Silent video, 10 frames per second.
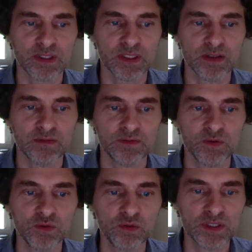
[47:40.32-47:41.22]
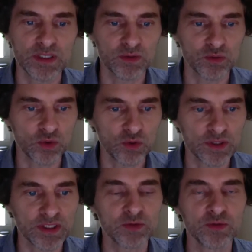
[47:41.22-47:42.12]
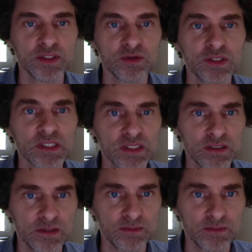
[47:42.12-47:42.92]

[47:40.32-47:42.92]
if you enroll in a research study,